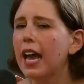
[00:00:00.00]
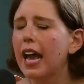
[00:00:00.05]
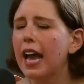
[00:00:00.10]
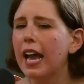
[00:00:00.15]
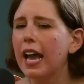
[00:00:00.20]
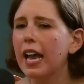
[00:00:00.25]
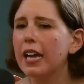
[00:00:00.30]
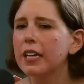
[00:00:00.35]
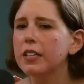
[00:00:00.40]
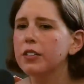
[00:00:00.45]

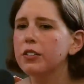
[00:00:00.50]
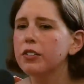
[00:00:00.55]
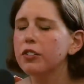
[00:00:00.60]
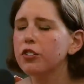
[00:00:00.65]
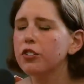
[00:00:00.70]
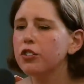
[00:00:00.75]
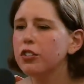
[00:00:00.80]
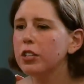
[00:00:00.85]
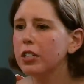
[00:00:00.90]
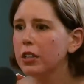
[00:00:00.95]
And
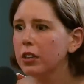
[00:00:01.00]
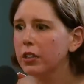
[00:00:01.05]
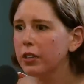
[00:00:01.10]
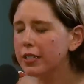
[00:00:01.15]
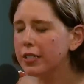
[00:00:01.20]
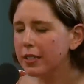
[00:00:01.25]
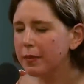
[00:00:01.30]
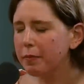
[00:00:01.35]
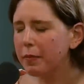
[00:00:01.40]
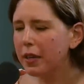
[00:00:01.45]
she
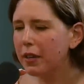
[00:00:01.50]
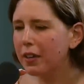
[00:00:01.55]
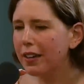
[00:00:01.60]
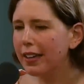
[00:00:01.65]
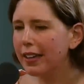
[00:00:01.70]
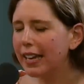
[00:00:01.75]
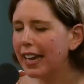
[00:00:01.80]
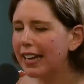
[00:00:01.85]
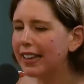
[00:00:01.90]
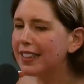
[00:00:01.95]
looked at me
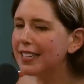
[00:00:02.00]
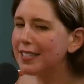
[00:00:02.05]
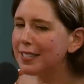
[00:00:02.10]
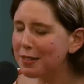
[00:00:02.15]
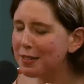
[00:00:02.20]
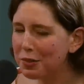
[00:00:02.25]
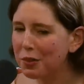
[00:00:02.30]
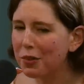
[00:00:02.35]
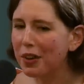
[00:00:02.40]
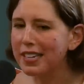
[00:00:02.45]
like, this
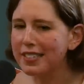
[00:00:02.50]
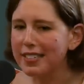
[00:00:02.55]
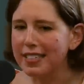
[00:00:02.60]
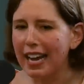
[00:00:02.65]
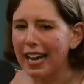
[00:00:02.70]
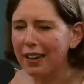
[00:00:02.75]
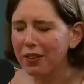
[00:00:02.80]
is crazy.